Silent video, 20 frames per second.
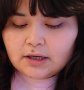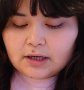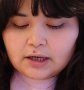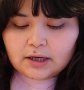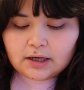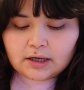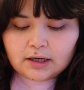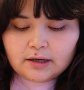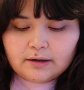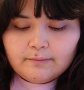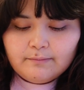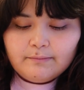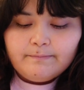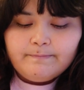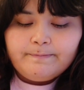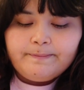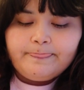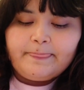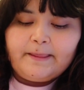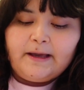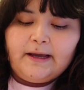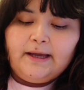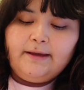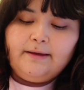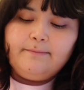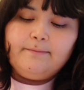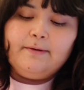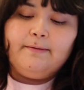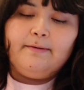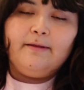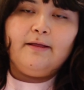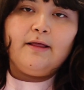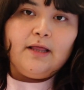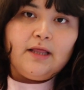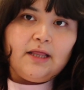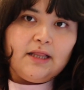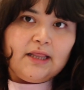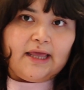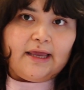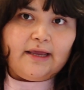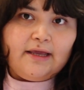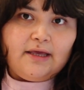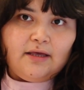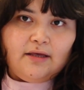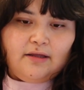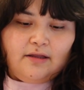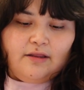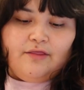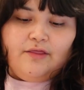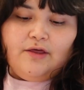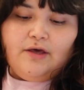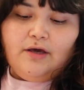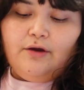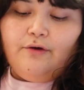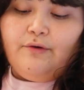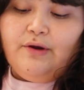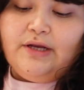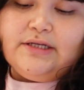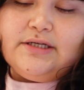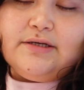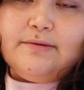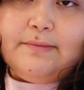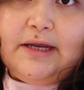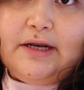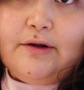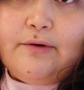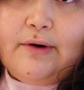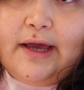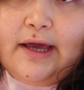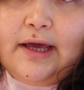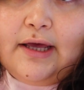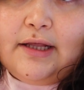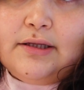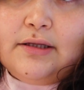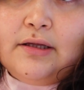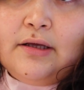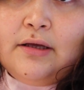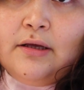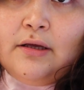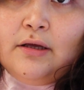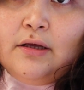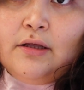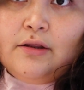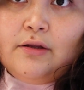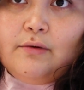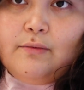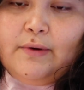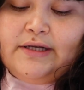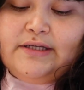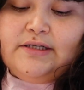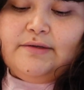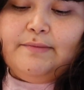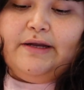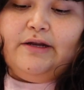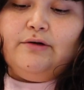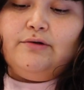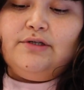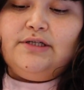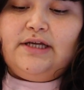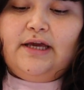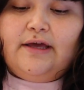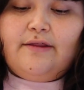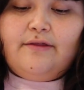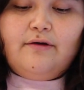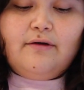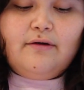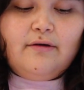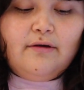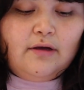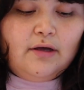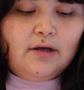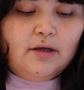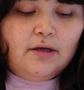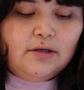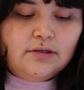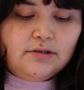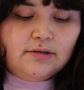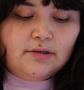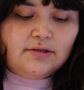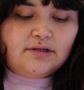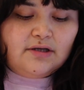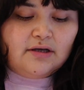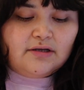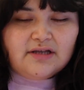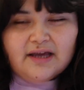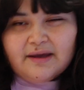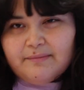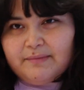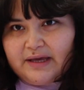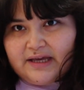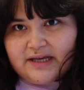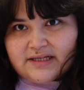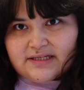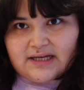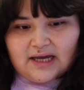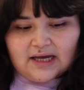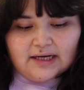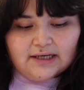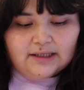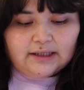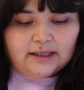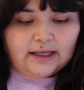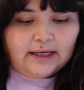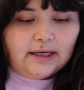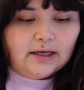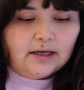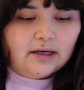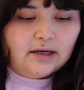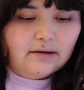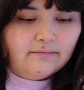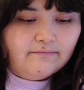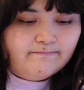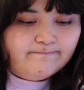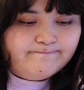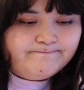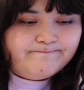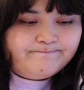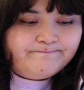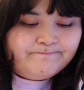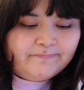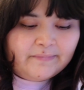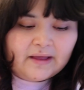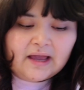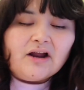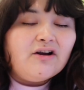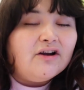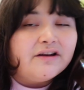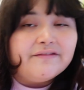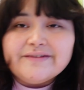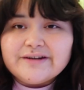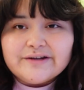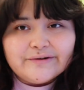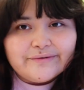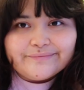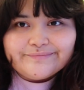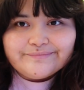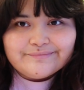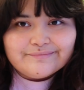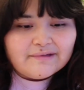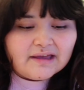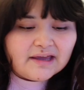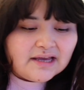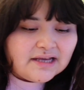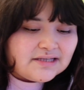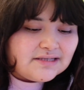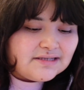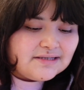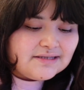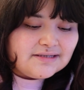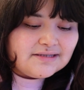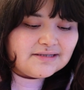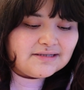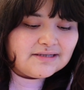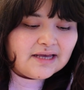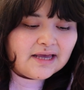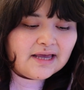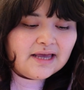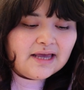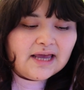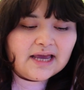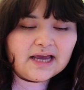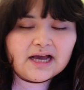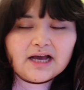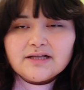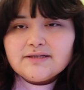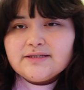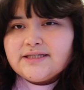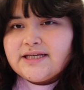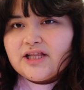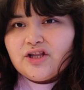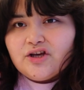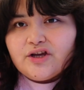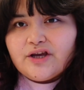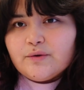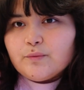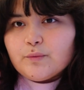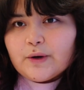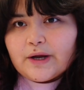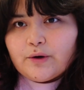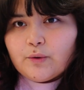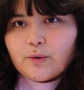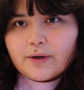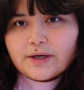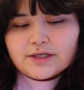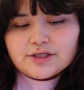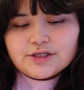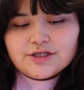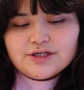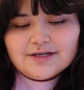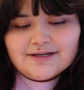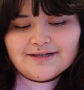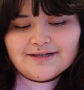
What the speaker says: I like the green tomato and the red tomato together. So the salsa I make is kind of like, I don't even know. It comes out like in red orange.